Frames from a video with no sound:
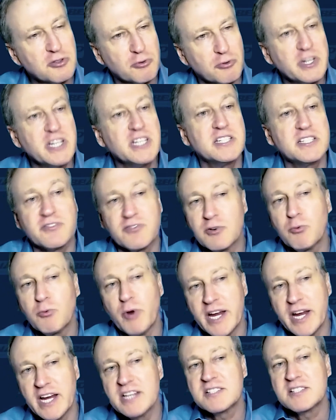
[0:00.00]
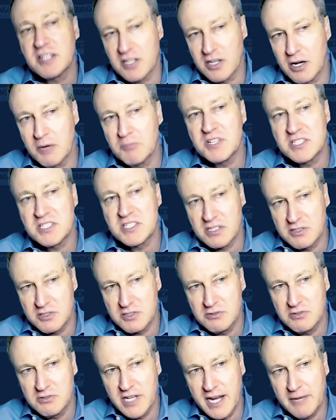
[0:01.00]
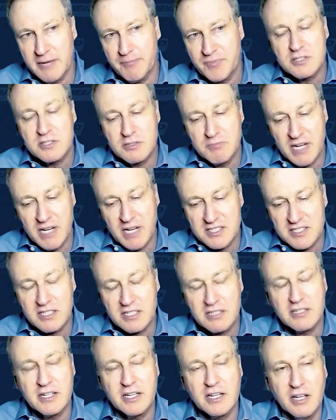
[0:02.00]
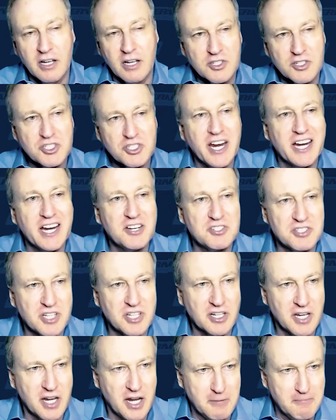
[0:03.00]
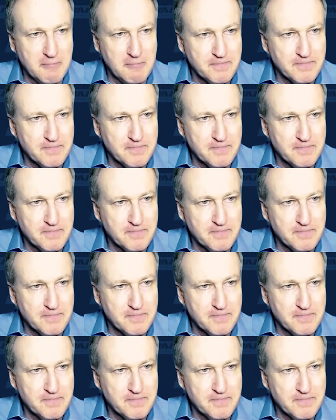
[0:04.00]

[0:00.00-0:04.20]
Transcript: three different ways that companies can do that to basically change the game.